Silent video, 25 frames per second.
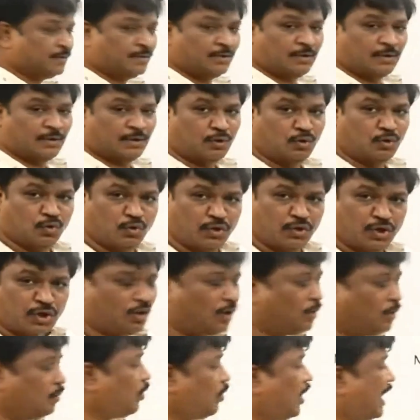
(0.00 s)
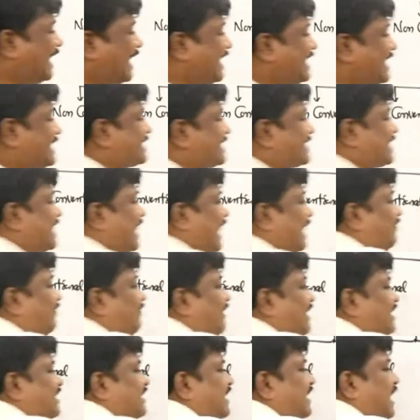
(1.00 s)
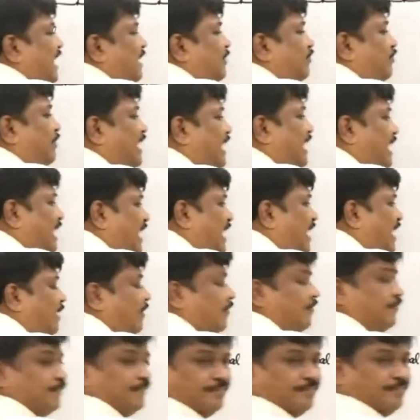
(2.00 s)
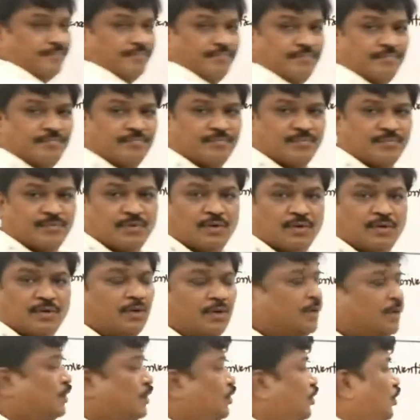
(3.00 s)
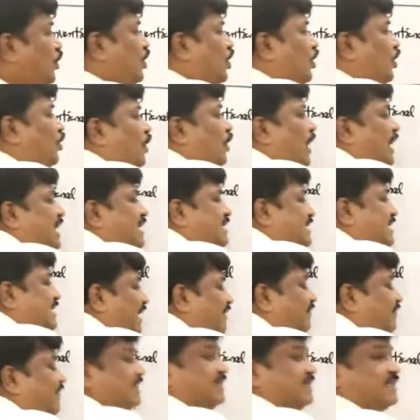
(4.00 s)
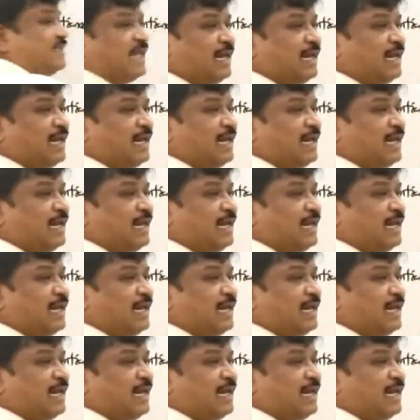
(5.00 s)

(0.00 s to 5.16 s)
Do you know what is conventional meaning? Do you know what is conventional